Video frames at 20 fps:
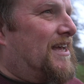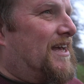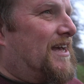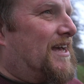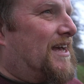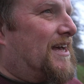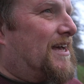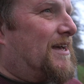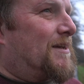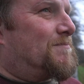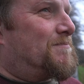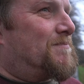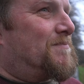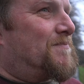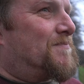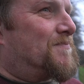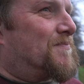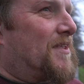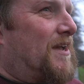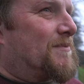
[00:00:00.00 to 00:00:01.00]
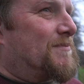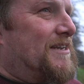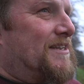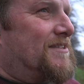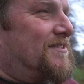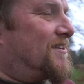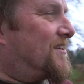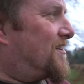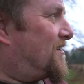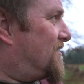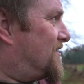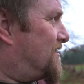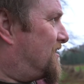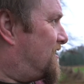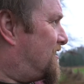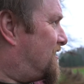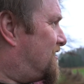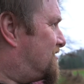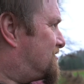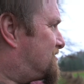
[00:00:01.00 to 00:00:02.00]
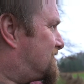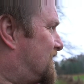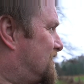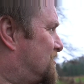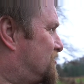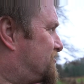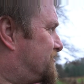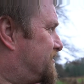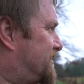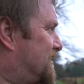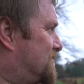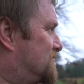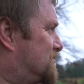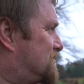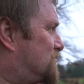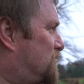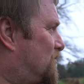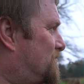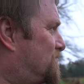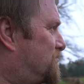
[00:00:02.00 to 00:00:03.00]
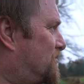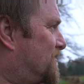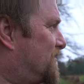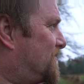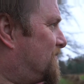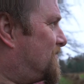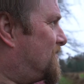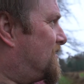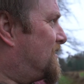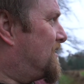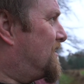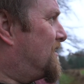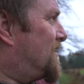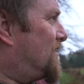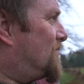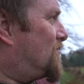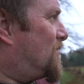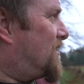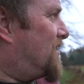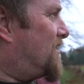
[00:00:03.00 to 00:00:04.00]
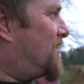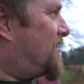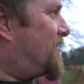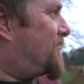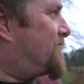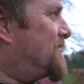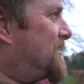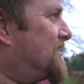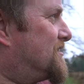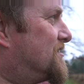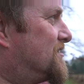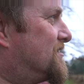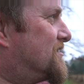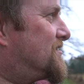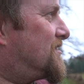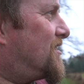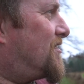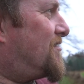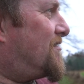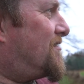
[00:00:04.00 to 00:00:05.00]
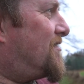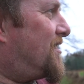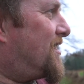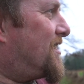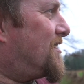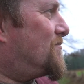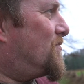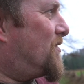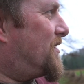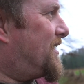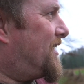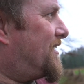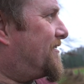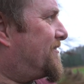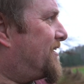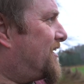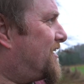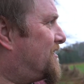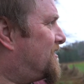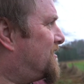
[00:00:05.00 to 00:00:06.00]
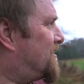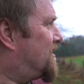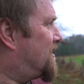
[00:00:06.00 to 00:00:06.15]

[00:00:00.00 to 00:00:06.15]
I mean, in the last century it was 1.5 metres high in one area,